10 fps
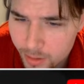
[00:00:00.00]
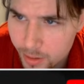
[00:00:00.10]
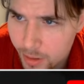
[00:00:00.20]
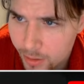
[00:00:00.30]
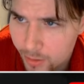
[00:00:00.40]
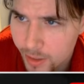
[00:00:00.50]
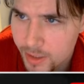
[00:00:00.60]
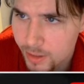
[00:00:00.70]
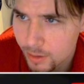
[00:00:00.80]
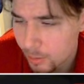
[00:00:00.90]
And their
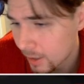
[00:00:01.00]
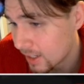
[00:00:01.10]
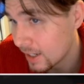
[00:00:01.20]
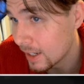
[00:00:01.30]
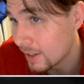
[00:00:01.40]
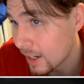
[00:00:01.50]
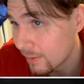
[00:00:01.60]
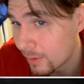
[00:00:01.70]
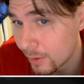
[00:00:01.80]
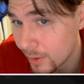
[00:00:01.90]
knight's out of the play, and they have
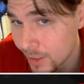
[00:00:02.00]
30